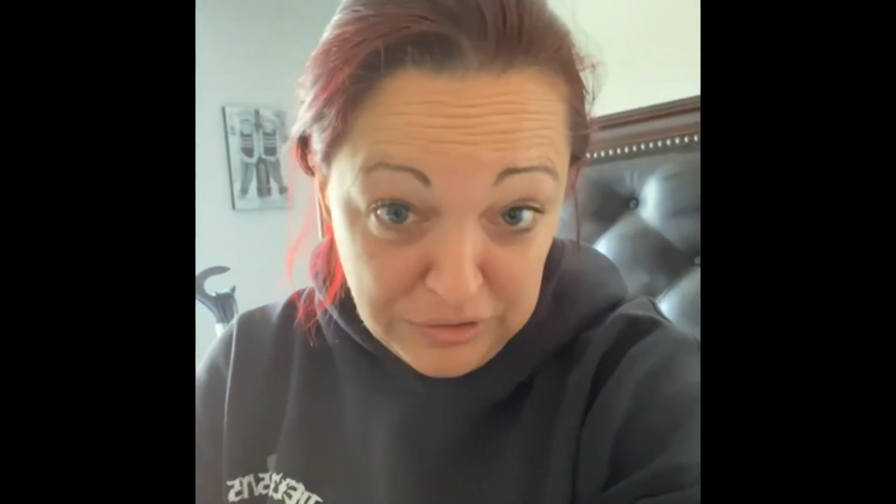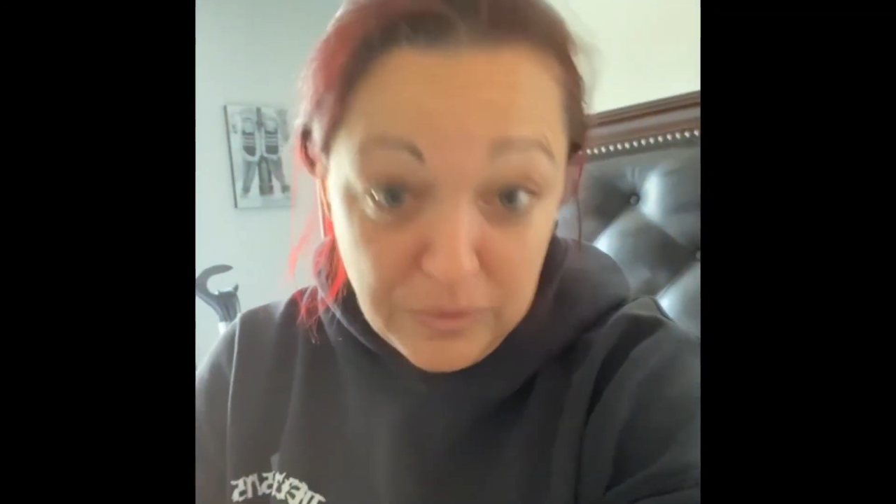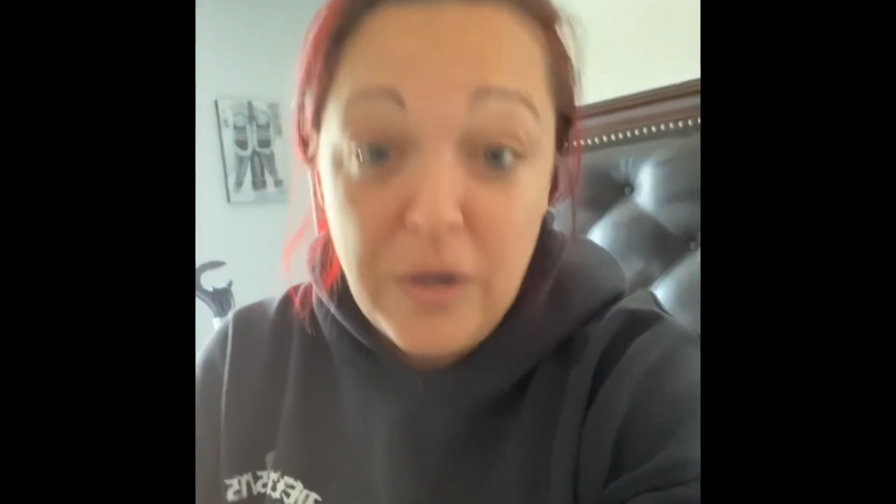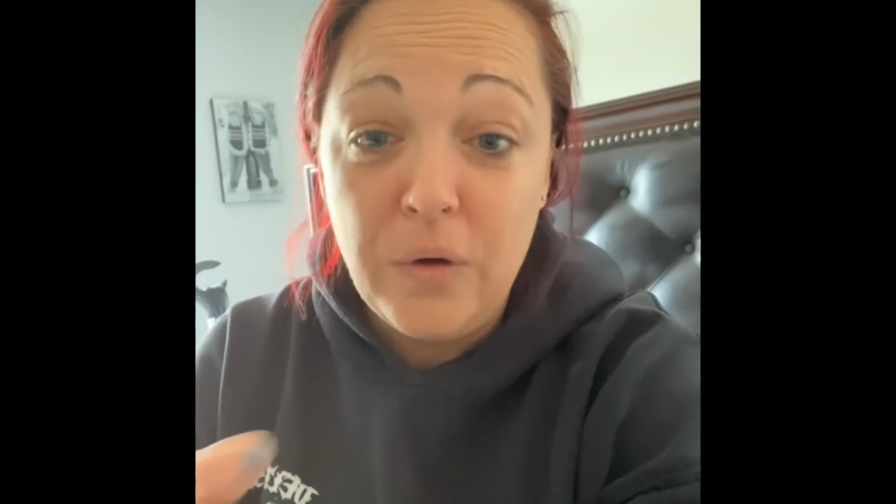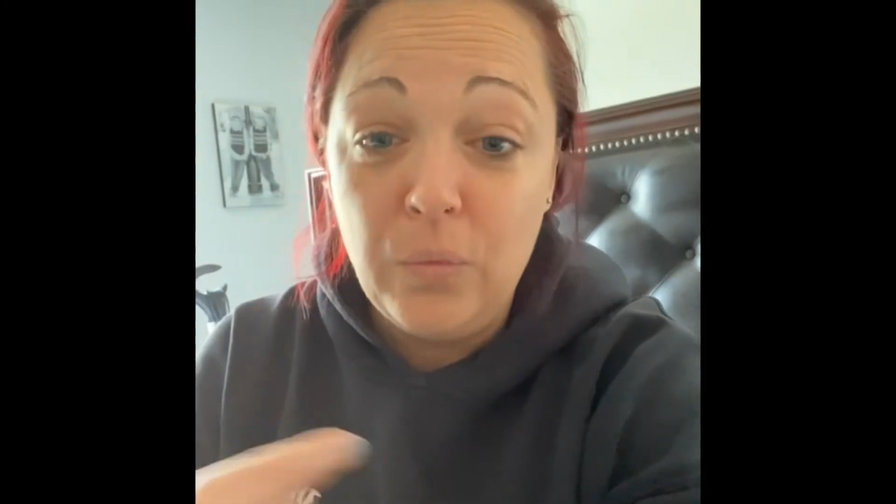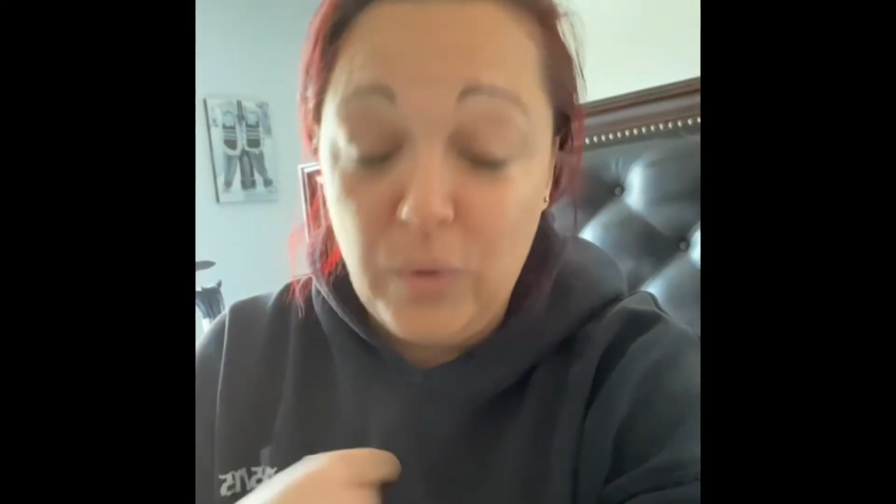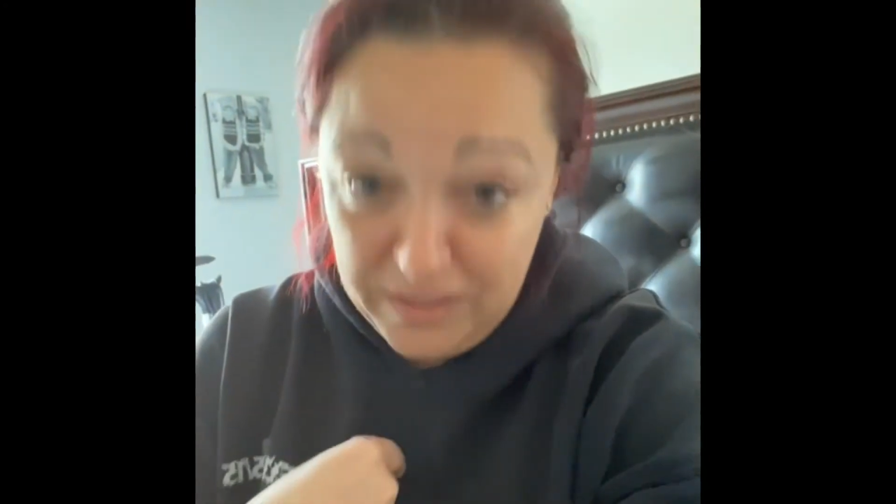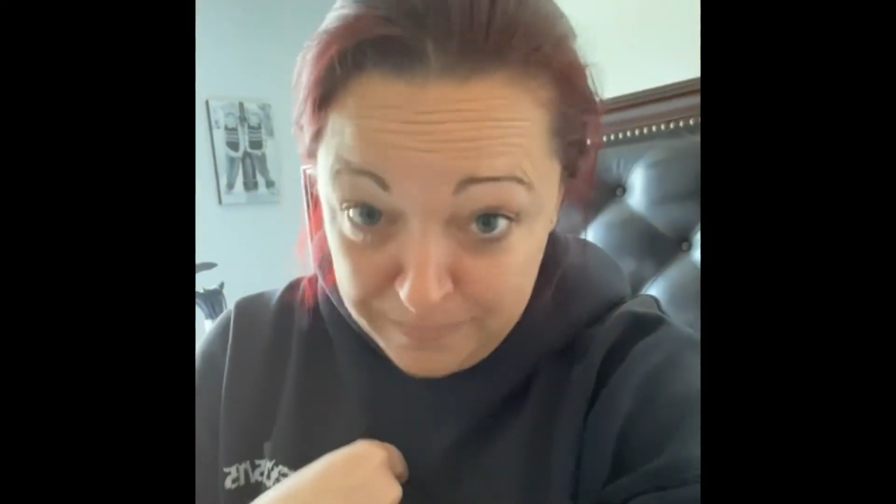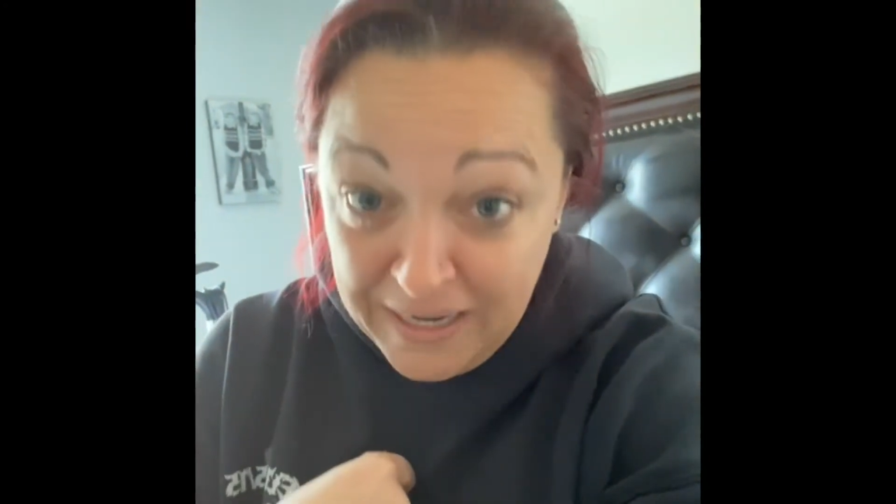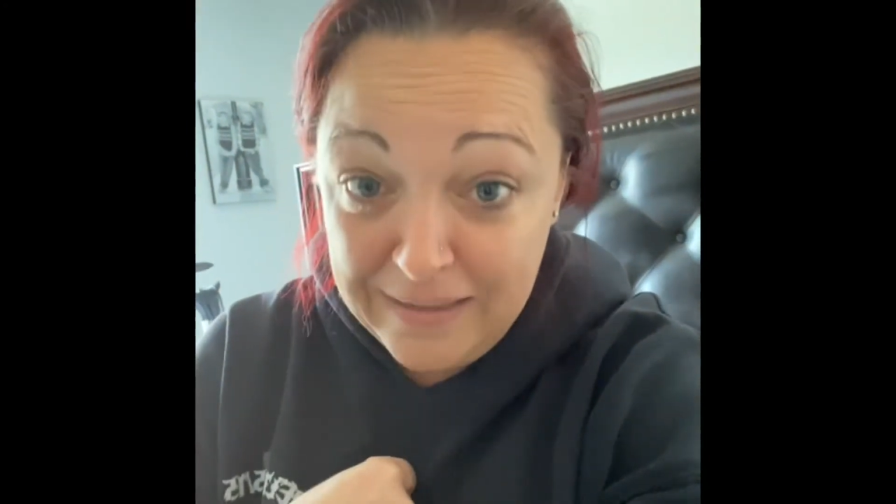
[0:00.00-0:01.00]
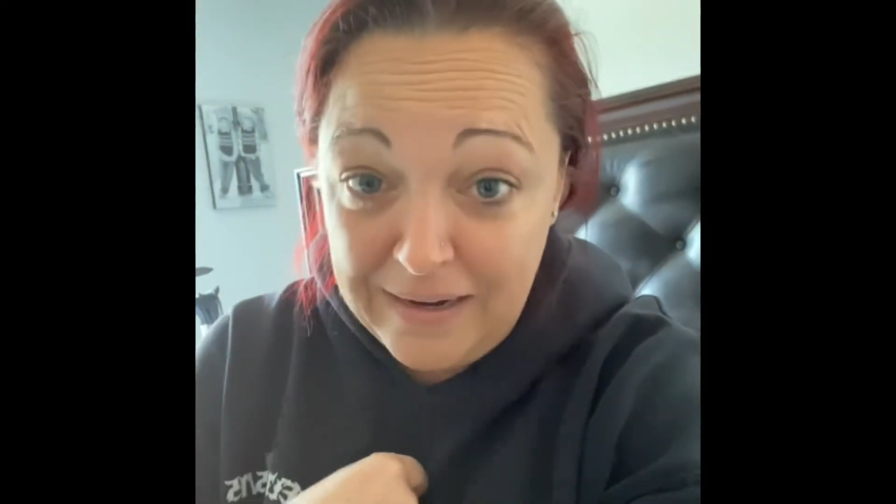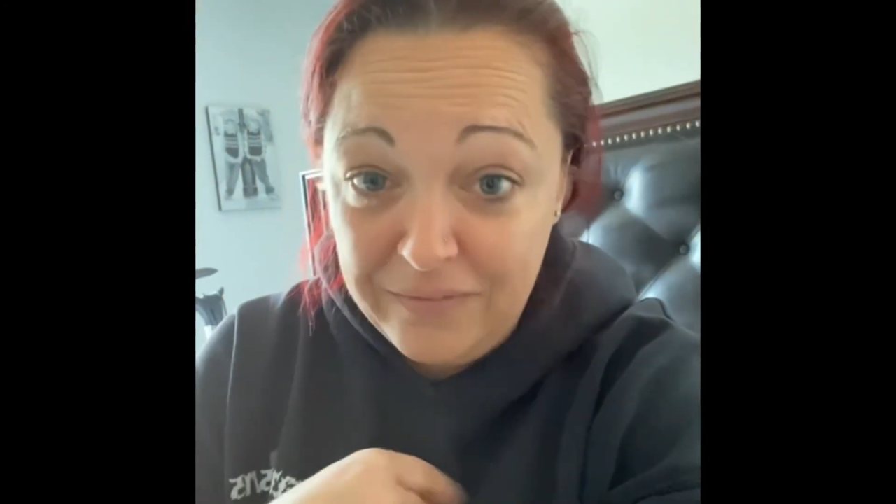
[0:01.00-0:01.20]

with my life.